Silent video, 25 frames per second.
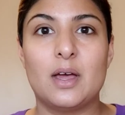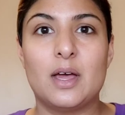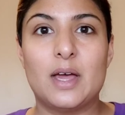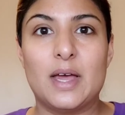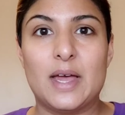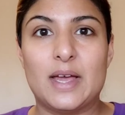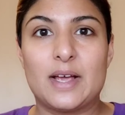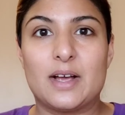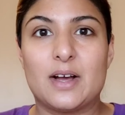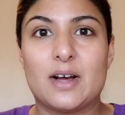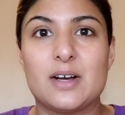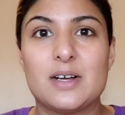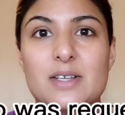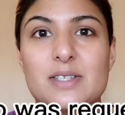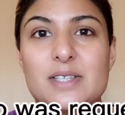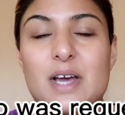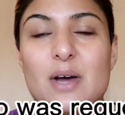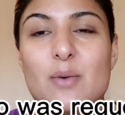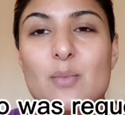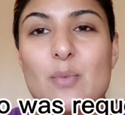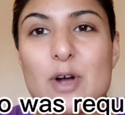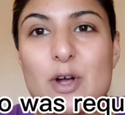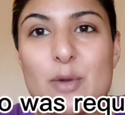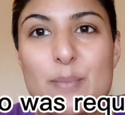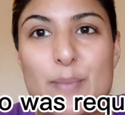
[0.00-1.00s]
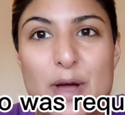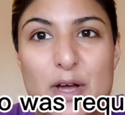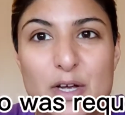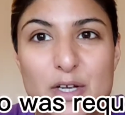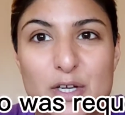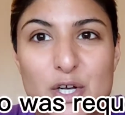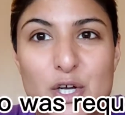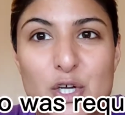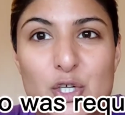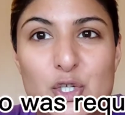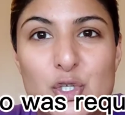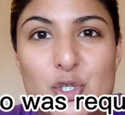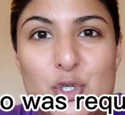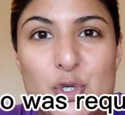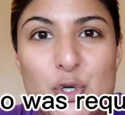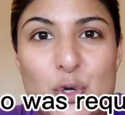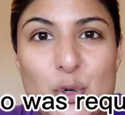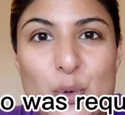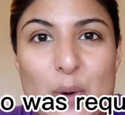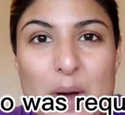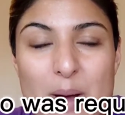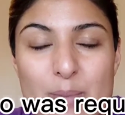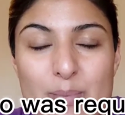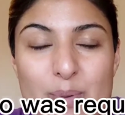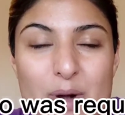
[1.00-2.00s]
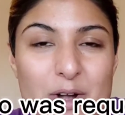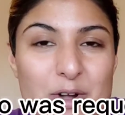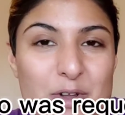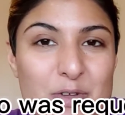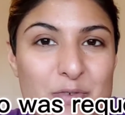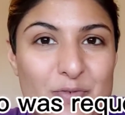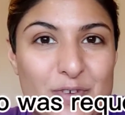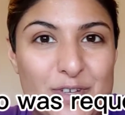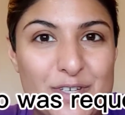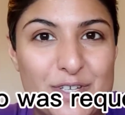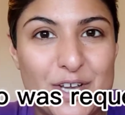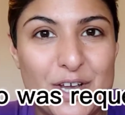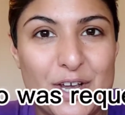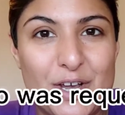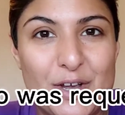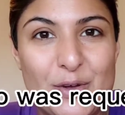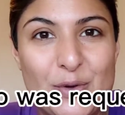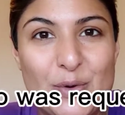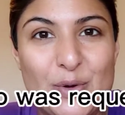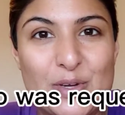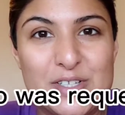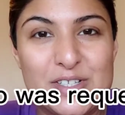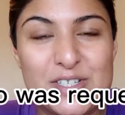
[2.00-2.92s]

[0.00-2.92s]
Hey guys, and welcome back to a brand new video.